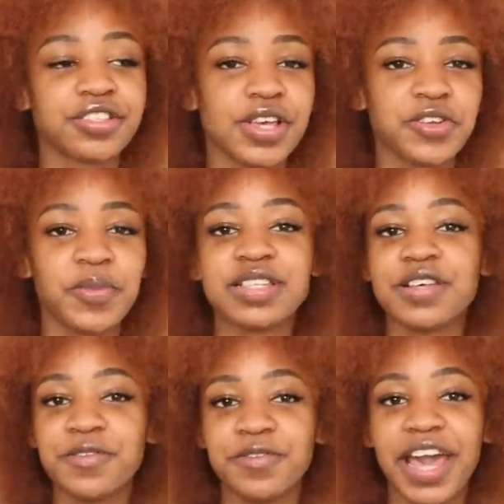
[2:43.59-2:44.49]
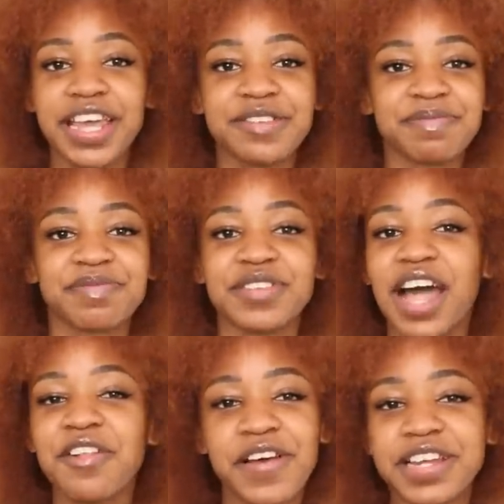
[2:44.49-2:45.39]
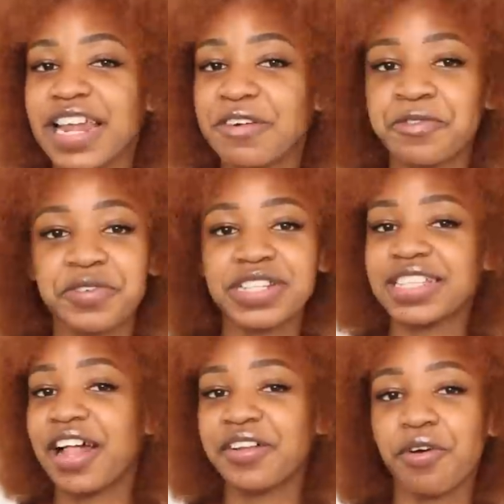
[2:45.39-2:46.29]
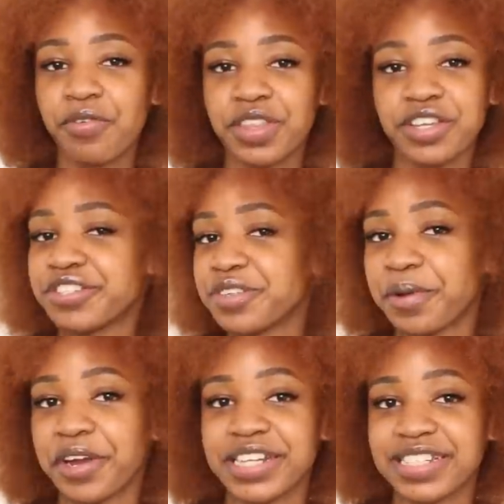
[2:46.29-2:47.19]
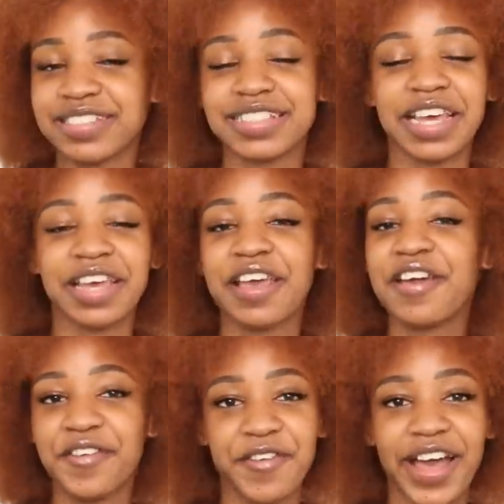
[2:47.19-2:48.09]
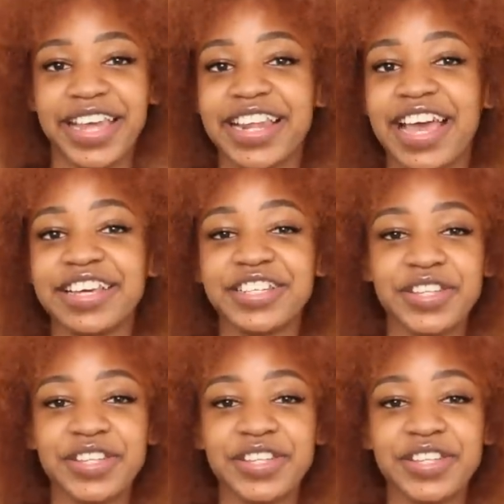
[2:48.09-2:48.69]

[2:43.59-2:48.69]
So I told myself, fine, I'll find an outfit, I'll go for the YouTube Creators Day, fine.